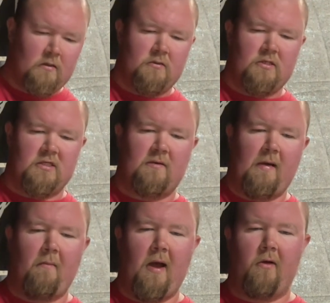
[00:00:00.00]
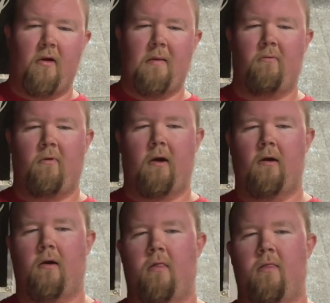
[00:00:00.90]
just about my limit
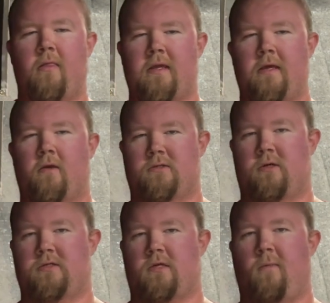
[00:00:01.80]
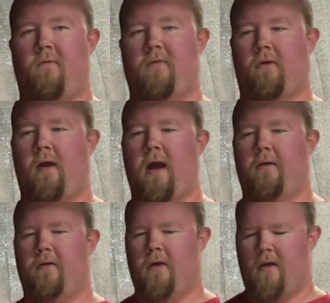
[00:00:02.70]
where the heel starts to come off the ground,